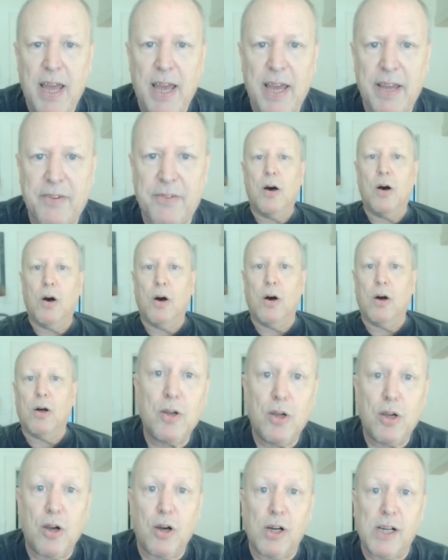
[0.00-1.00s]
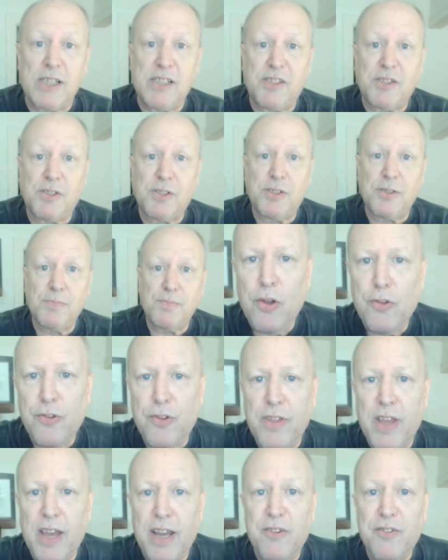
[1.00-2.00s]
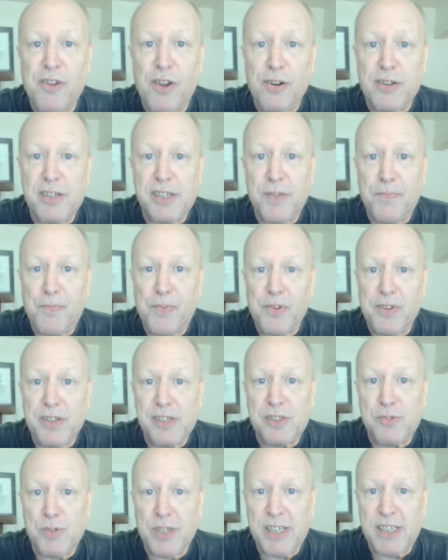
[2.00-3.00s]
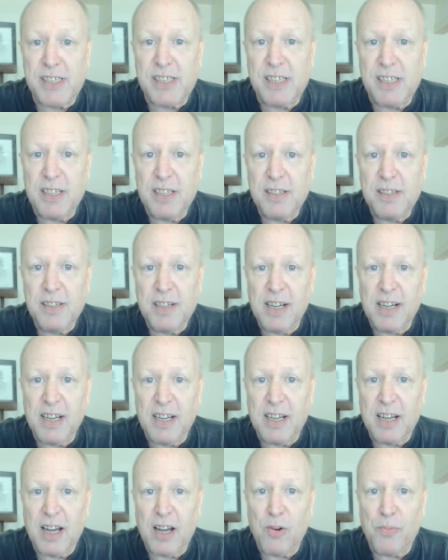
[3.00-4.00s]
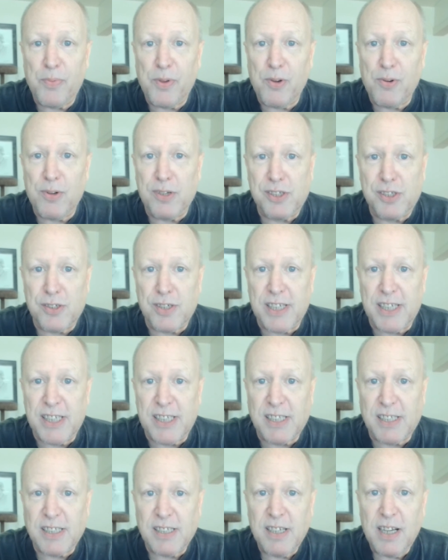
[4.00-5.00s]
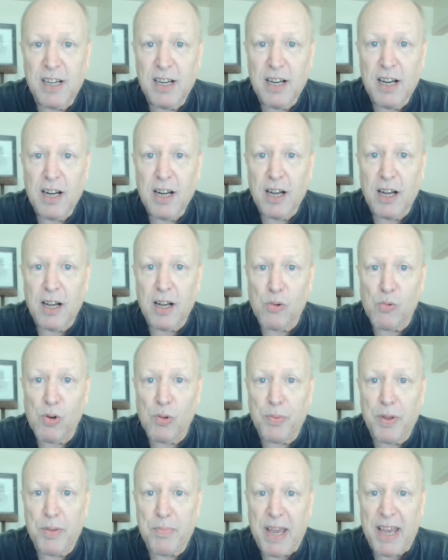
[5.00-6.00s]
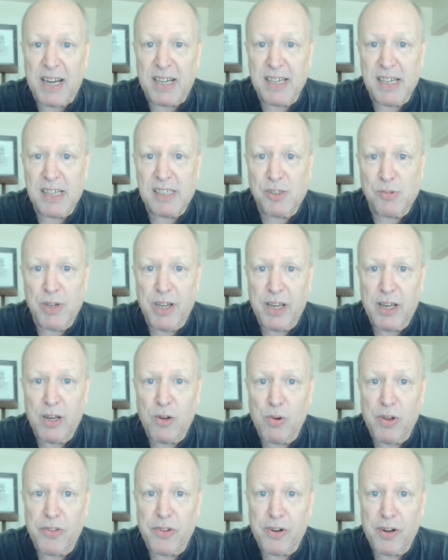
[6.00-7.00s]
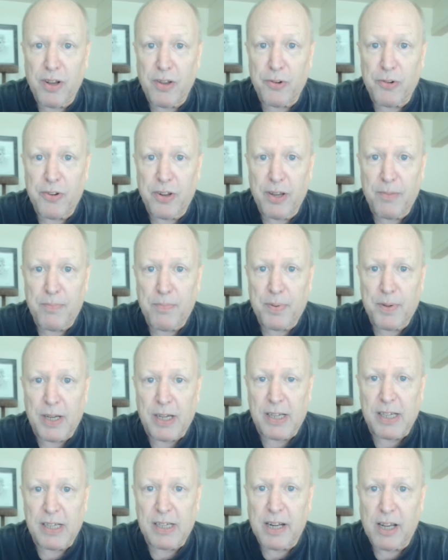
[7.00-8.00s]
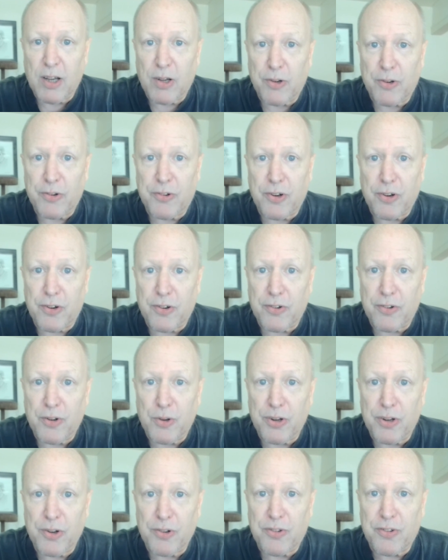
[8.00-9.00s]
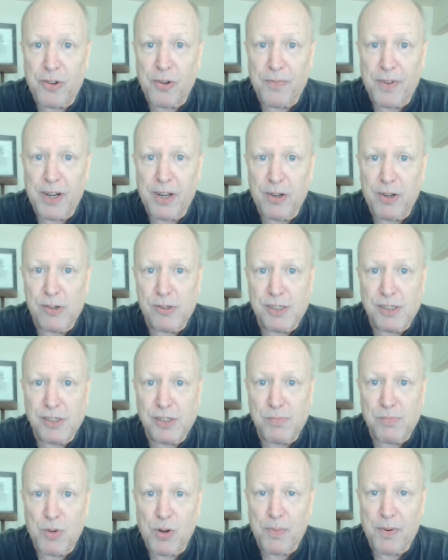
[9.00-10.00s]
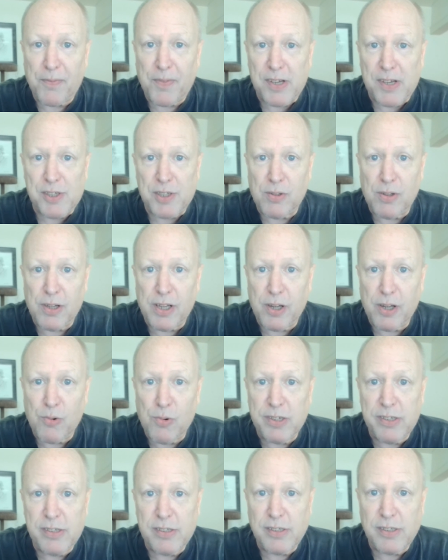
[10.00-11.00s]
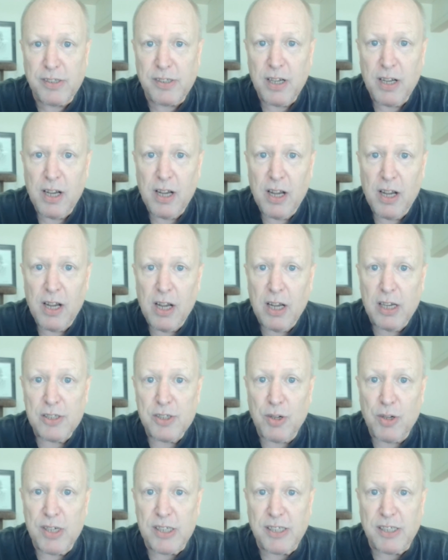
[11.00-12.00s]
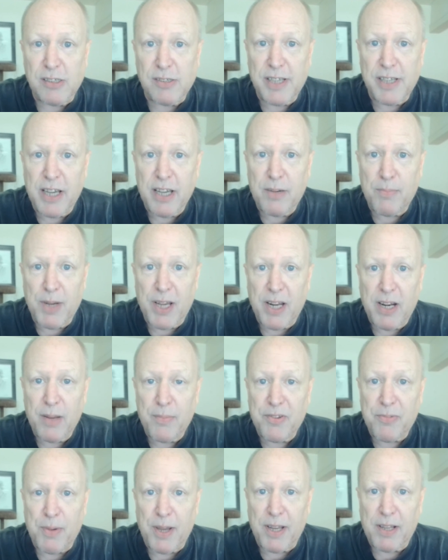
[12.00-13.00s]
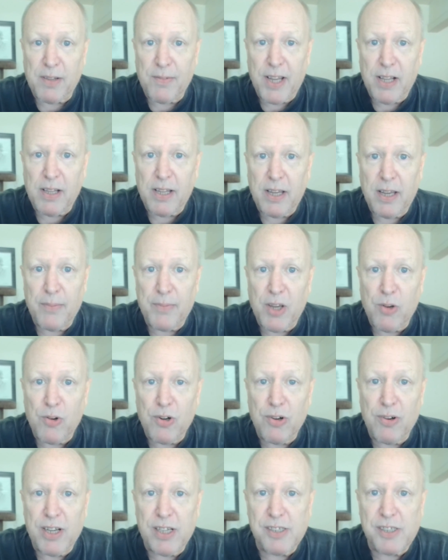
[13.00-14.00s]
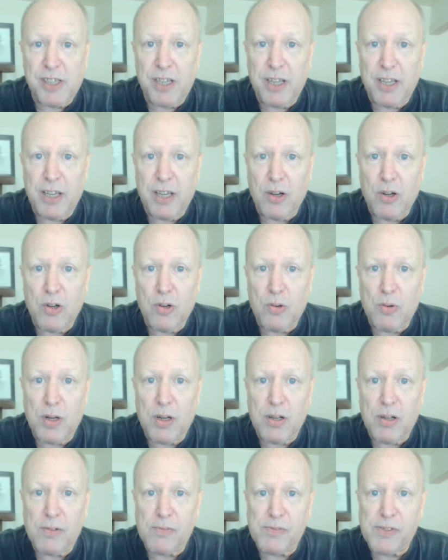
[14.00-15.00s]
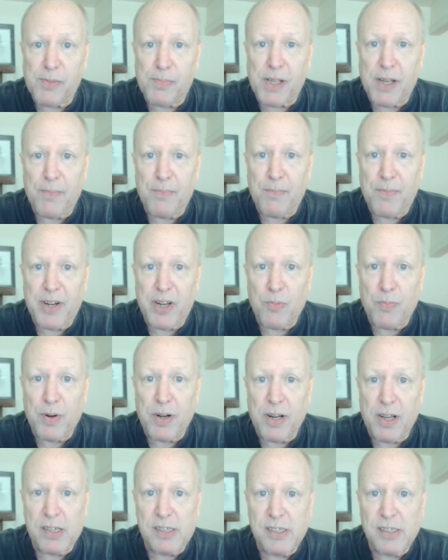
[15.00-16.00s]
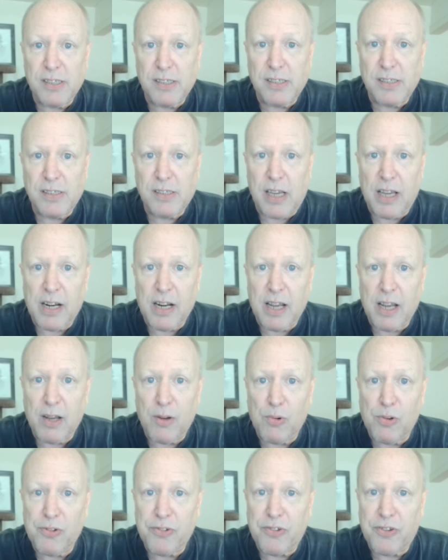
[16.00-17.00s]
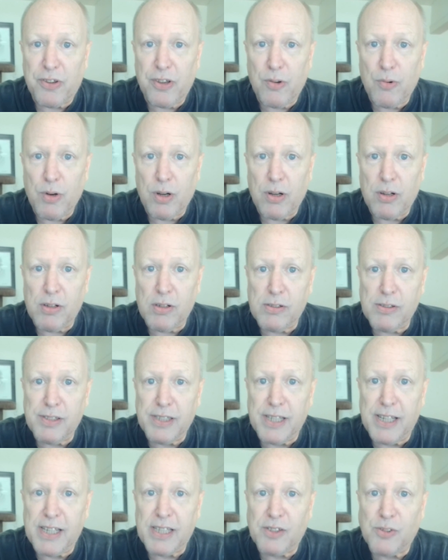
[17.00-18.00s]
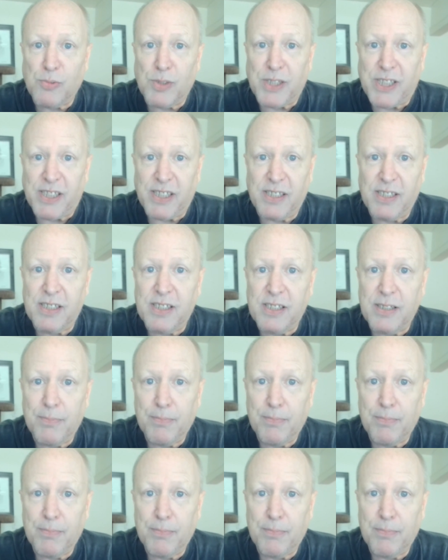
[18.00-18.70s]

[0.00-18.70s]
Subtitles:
at all costs. So that is our tip for this week. I hope you enjoyed it. We'll be back next week with another tip on how to turn do-it-yourself videos into more professional looking ones. So until then, my name is Mike LaValle. I'm the owner and CEO of Triple M Video Productions, and I will see you all next week.